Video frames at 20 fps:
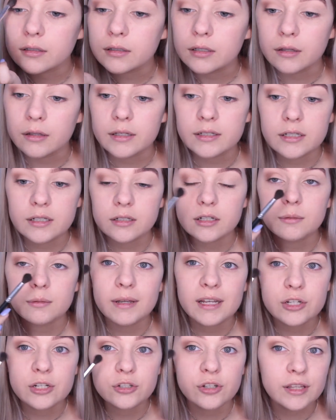Now this is going to
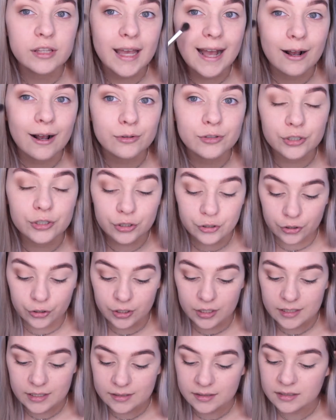make sure the outer
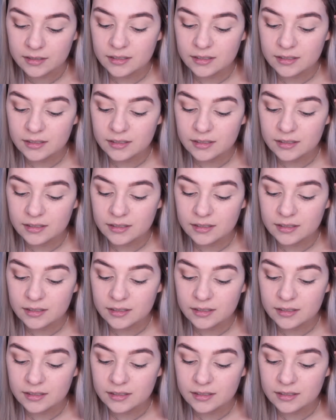corner is the